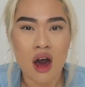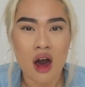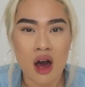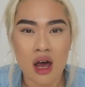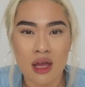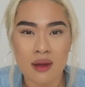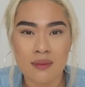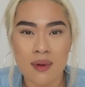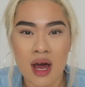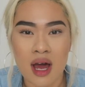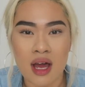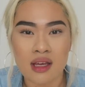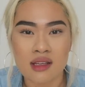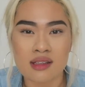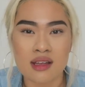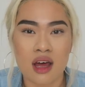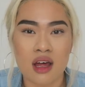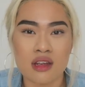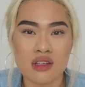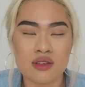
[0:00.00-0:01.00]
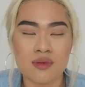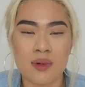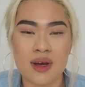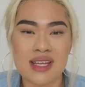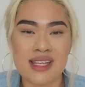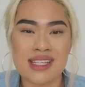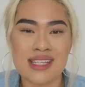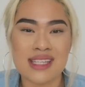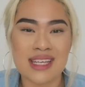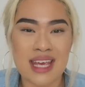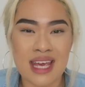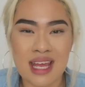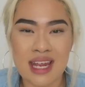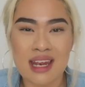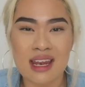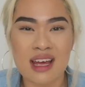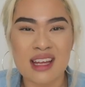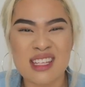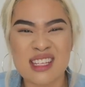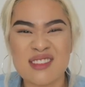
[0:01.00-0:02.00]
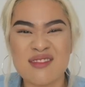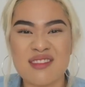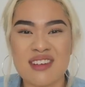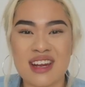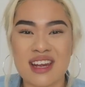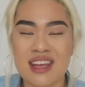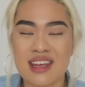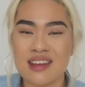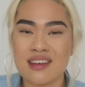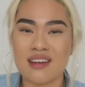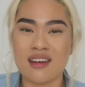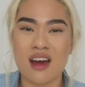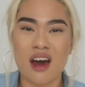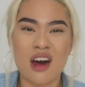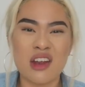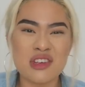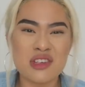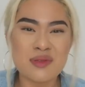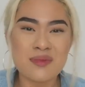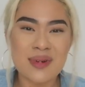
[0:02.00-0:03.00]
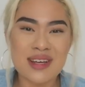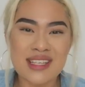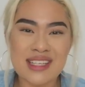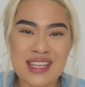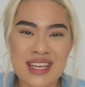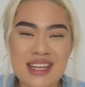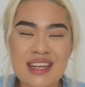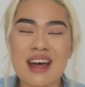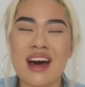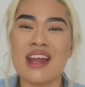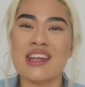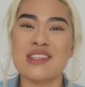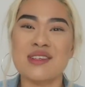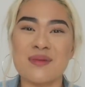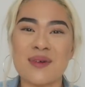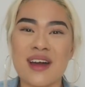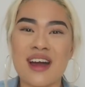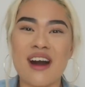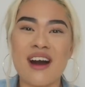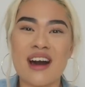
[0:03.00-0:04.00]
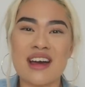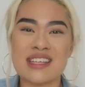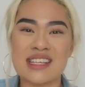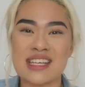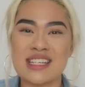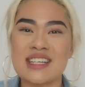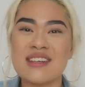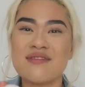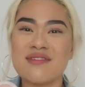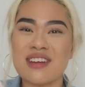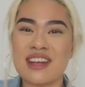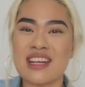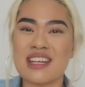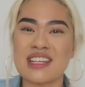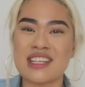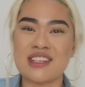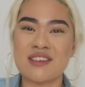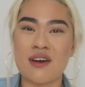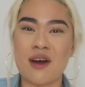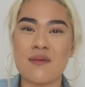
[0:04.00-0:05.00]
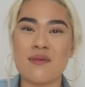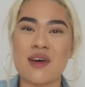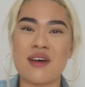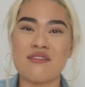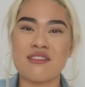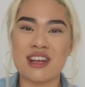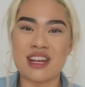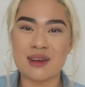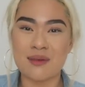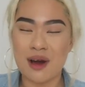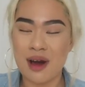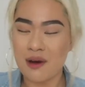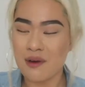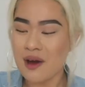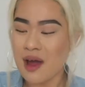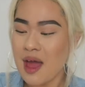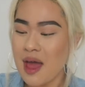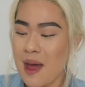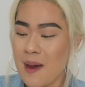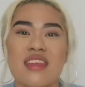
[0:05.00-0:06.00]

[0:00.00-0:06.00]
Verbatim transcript: eye bags under my skin. I didn't really under my skin under my eyes I didn't really describe that really well.